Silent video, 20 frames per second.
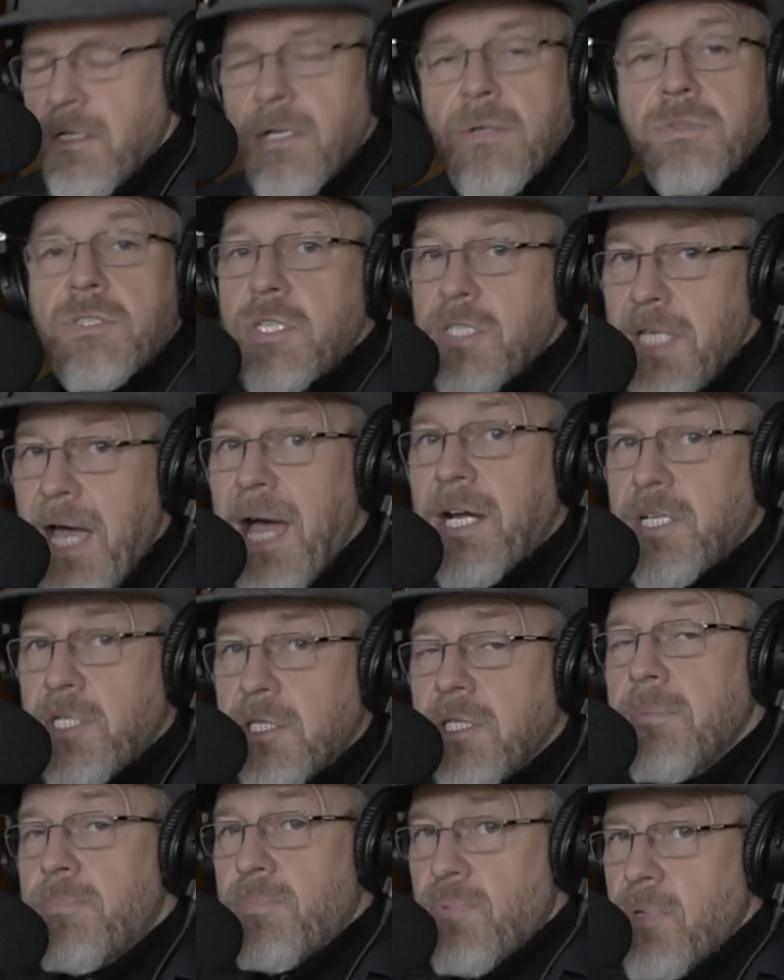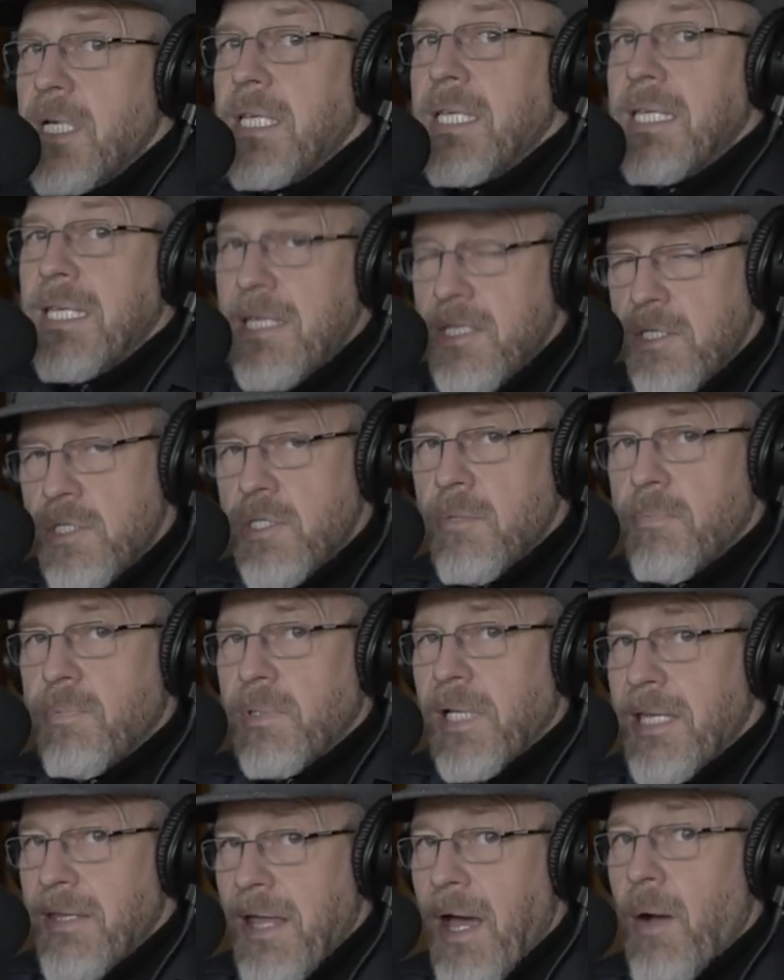notes. It's actually pretty easy to
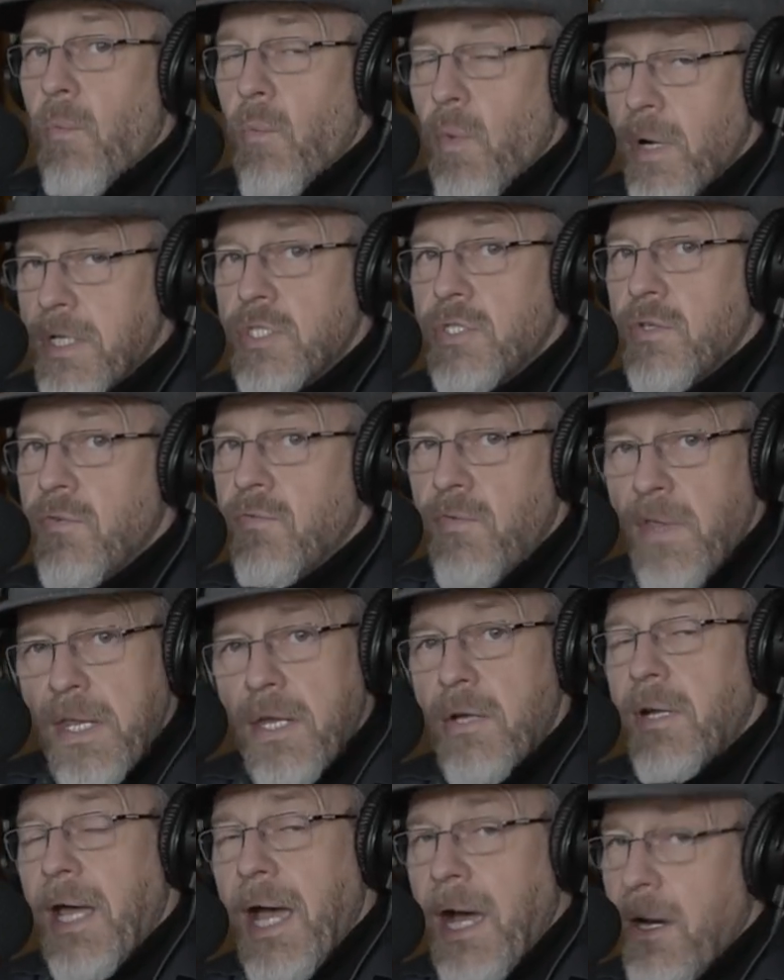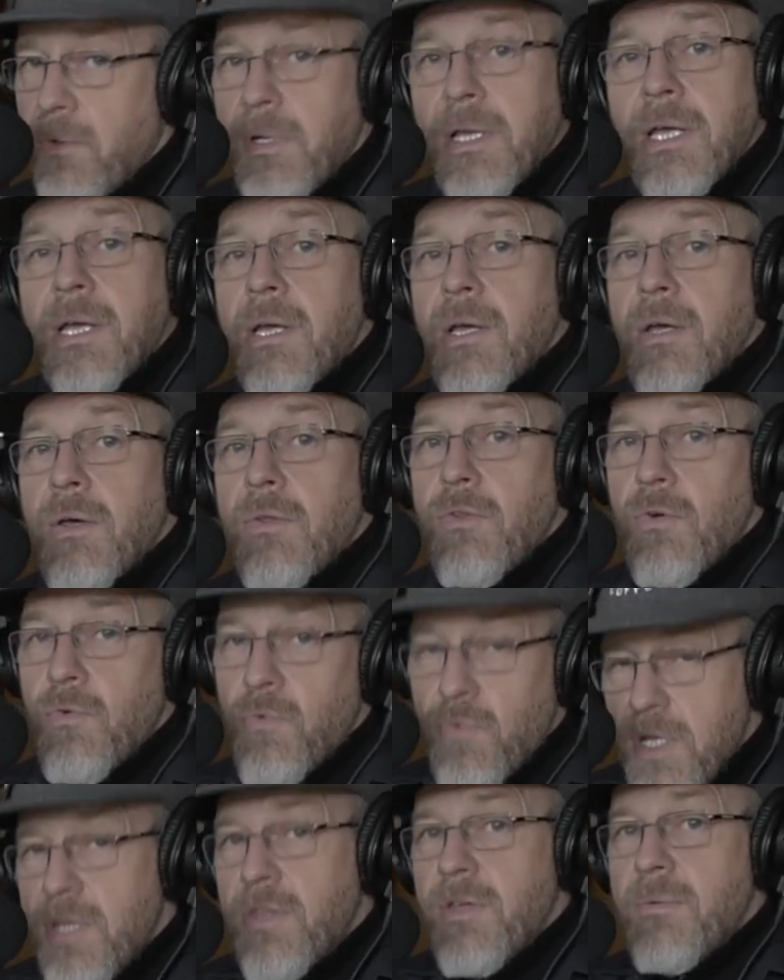play that once you've figured out the
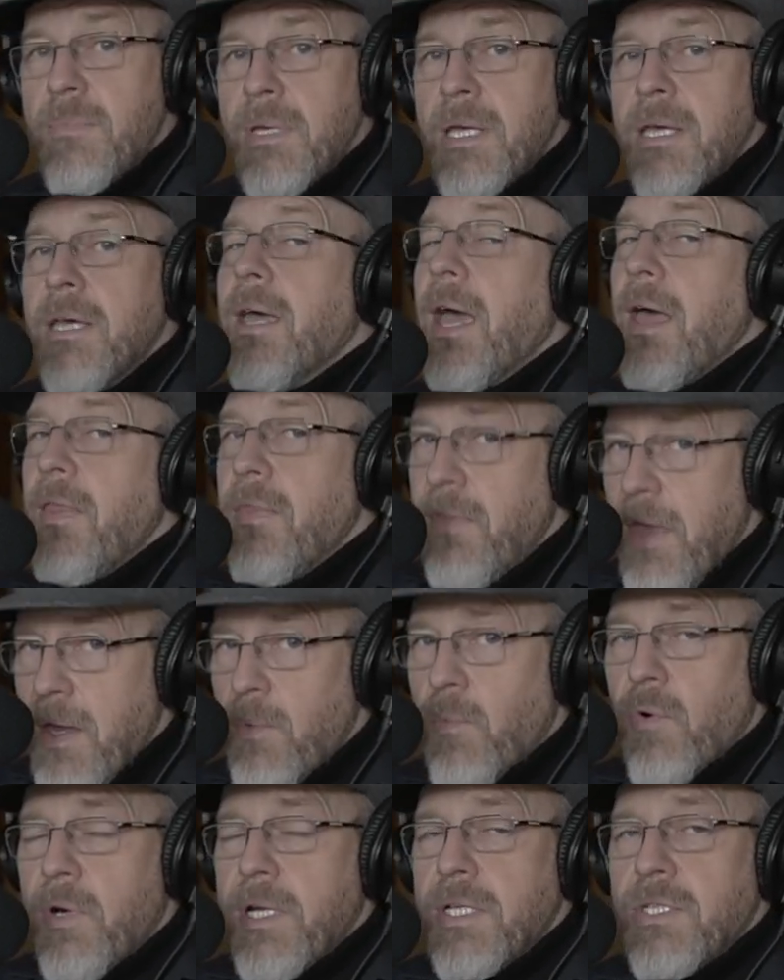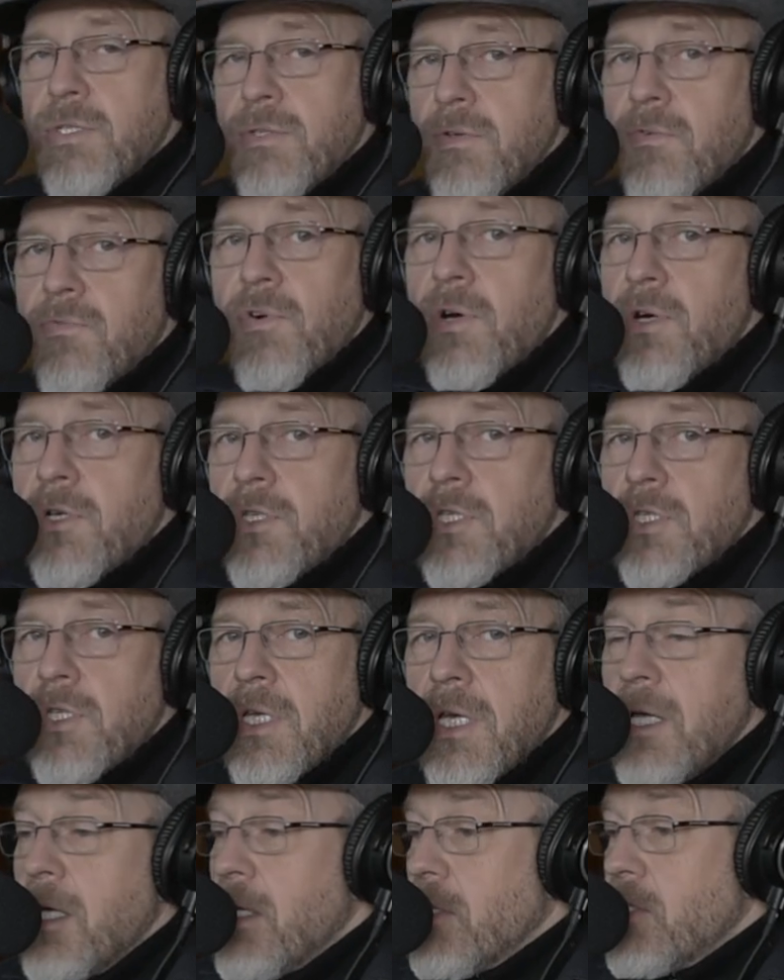rhythm, and then we're into the verse.
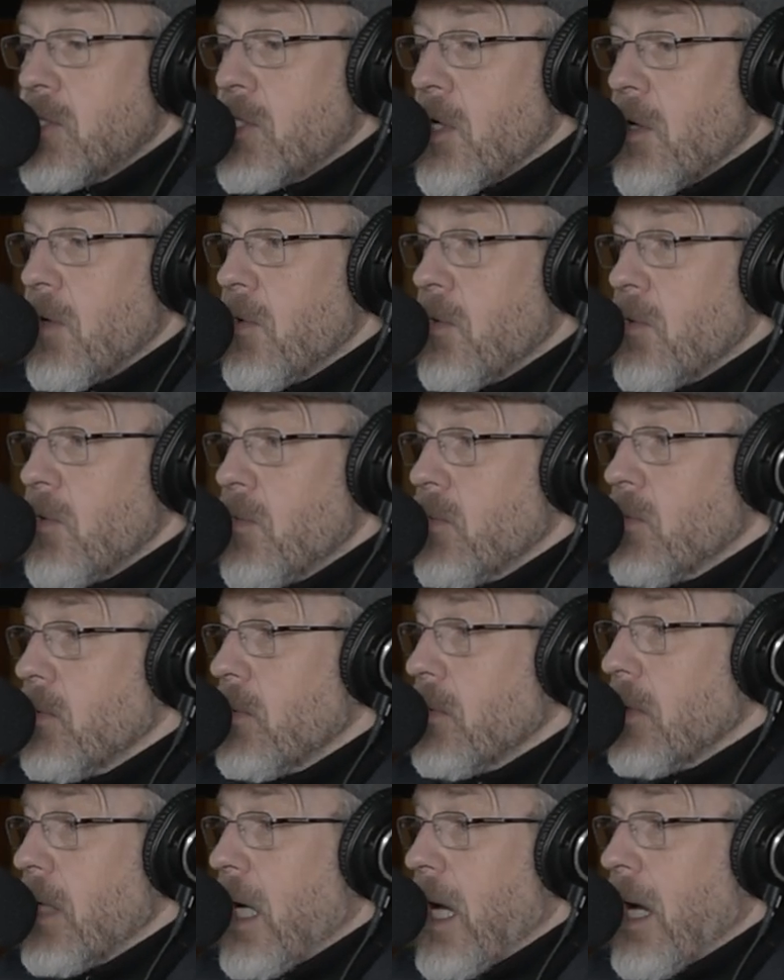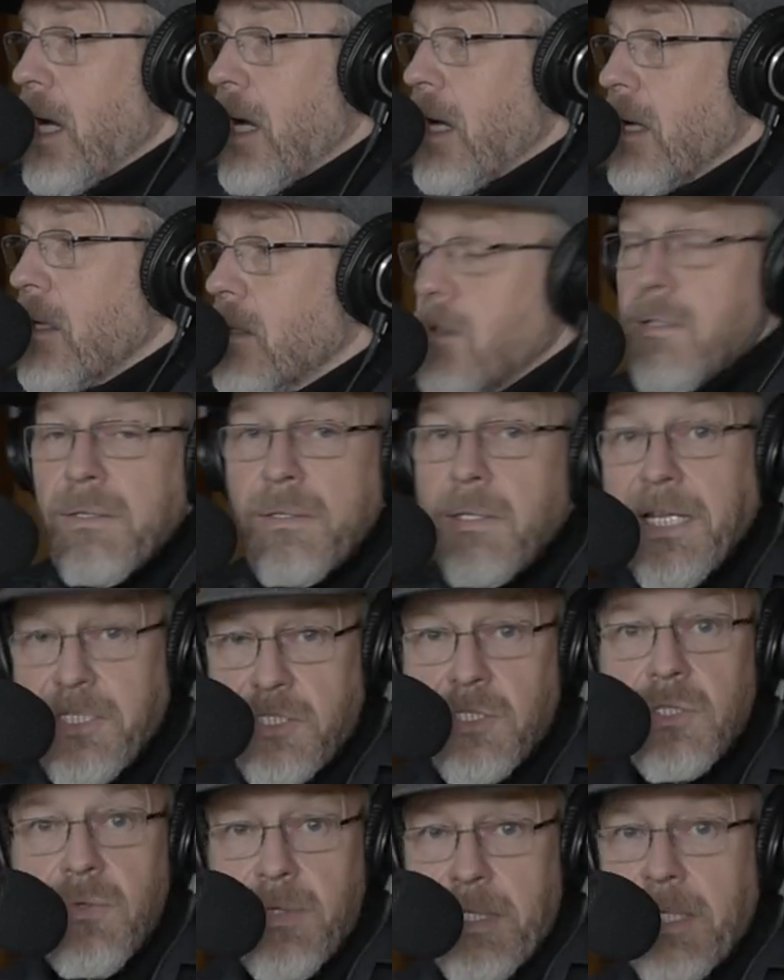So,
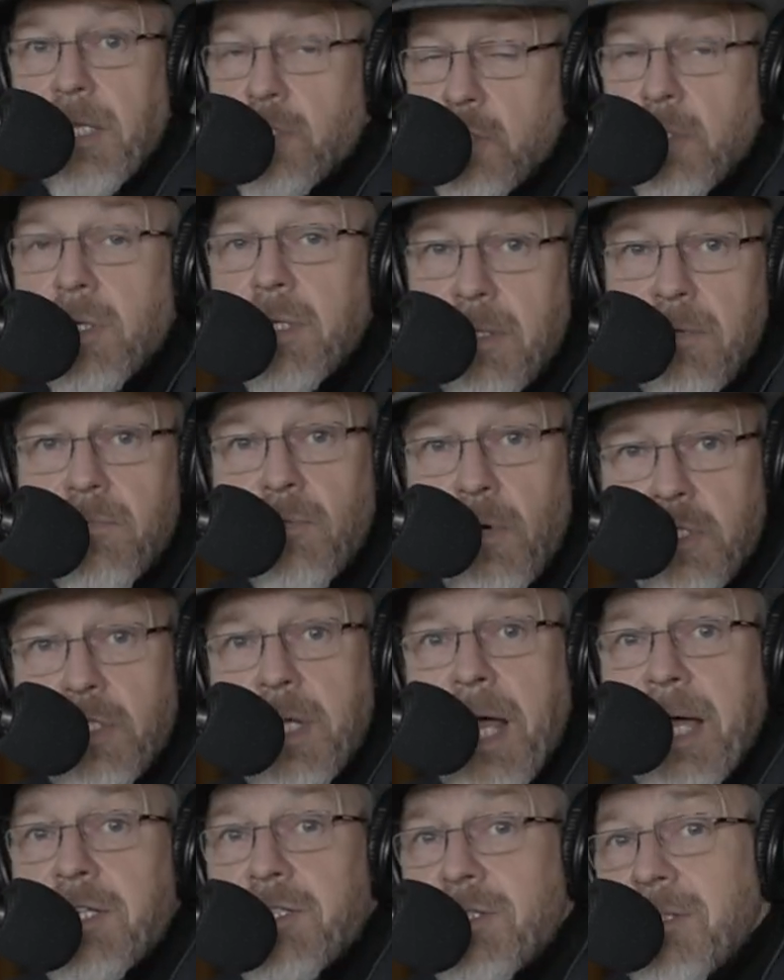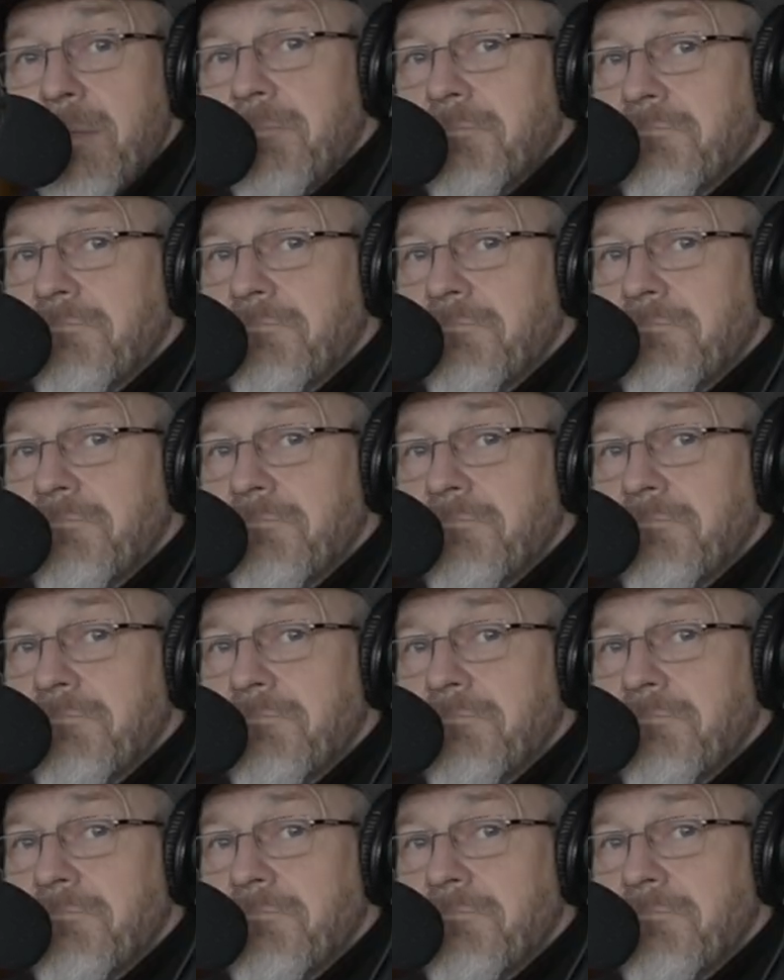let's do it. Let's look at the verse next.